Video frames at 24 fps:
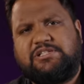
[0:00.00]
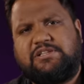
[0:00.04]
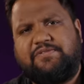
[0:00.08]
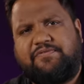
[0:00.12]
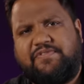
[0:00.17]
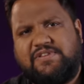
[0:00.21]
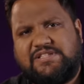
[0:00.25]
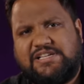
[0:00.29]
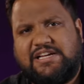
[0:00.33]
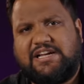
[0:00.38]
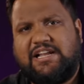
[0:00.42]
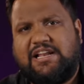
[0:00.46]
is a
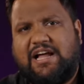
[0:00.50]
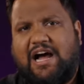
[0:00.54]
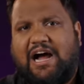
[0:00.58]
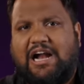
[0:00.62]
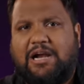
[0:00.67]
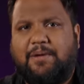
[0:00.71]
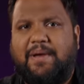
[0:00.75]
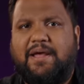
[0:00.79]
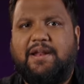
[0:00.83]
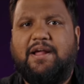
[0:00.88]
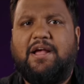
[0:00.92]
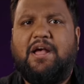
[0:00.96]
physical
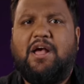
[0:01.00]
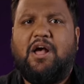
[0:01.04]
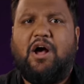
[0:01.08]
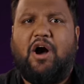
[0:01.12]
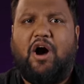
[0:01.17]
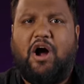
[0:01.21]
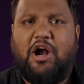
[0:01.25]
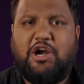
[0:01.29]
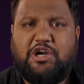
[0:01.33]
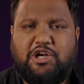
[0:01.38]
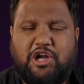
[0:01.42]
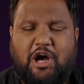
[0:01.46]
hardware
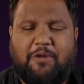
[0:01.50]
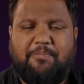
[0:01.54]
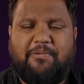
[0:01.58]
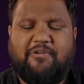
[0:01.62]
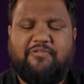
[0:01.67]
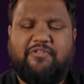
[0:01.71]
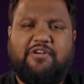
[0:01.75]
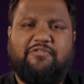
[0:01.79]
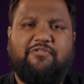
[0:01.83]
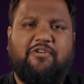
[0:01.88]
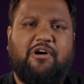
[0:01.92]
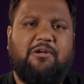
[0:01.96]
on top
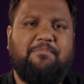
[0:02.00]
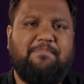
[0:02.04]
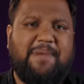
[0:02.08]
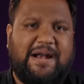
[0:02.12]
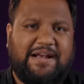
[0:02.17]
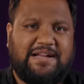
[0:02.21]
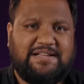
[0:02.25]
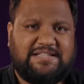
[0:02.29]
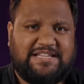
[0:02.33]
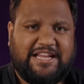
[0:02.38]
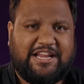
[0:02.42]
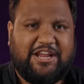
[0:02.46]
of it for
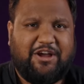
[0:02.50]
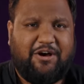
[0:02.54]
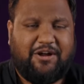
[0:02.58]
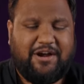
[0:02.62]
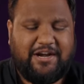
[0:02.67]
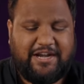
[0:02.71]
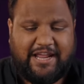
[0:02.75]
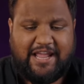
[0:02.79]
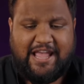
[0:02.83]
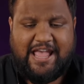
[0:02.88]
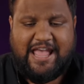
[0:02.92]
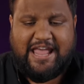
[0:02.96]
better
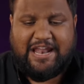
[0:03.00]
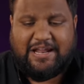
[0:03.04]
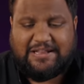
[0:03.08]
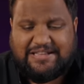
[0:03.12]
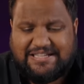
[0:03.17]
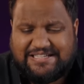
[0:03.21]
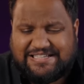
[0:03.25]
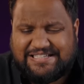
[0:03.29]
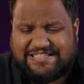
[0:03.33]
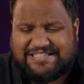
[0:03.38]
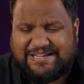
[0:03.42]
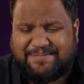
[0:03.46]
security. Now,
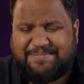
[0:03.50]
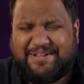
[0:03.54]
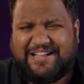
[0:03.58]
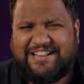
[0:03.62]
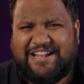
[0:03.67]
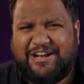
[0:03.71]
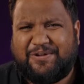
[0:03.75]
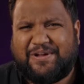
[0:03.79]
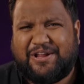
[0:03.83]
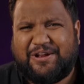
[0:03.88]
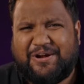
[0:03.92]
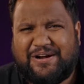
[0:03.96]
this is something
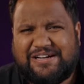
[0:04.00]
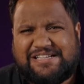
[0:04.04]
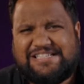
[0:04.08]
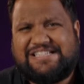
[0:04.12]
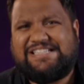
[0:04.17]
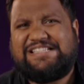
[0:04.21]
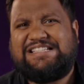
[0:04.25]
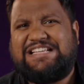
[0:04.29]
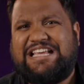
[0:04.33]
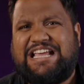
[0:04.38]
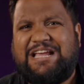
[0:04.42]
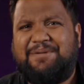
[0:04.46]
that you cannot
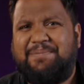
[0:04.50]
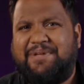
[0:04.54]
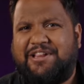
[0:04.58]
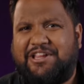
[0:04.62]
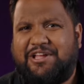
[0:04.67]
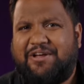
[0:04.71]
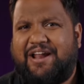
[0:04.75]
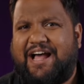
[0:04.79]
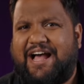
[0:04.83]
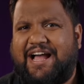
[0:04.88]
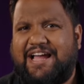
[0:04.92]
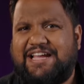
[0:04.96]
see with
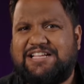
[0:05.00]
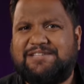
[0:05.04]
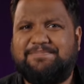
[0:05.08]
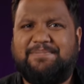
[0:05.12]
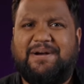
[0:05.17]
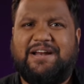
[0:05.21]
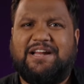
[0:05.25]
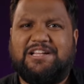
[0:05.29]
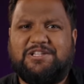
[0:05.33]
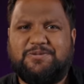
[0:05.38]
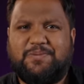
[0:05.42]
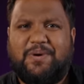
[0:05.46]
your eyes,
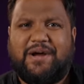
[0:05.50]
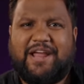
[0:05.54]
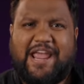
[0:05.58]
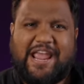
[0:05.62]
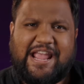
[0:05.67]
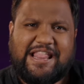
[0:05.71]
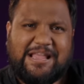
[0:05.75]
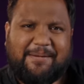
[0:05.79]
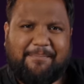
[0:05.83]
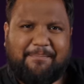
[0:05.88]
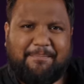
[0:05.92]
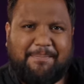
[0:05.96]
but it's working
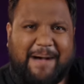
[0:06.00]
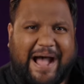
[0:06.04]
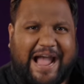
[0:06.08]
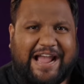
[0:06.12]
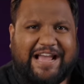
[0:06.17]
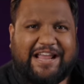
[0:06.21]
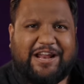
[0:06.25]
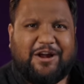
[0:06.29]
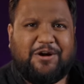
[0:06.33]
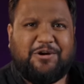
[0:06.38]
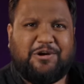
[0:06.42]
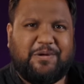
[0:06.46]
in the
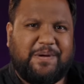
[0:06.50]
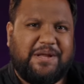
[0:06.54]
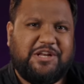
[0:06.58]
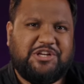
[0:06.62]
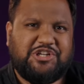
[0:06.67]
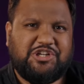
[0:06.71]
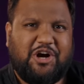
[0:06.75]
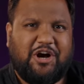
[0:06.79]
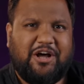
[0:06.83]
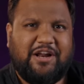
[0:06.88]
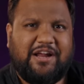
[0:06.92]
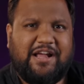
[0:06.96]
background to
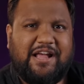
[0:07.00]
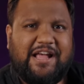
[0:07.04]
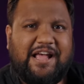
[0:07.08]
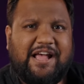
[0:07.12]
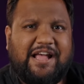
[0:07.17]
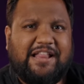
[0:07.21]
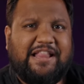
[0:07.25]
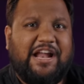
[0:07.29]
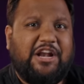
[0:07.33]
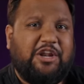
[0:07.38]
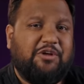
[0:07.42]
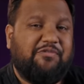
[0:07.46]
ensure
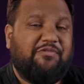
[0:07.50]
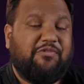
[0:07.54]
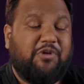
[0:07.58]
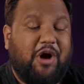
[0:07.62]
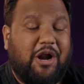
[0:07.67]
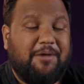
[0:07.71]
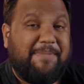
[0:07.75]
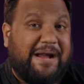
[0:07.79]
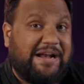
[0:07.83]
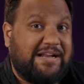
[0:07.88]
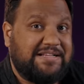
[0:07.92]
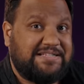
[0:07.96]
that you've
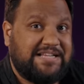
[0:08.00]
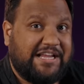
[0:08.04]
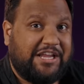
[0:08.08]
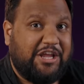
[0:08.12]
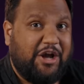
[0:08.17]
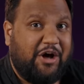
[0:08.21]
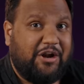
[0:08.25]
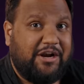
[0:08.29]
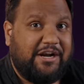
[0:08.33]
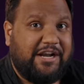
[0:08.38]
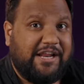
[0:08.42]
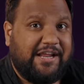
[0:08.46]
got better
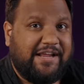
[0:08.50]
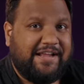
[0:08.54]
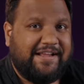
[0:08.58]
security.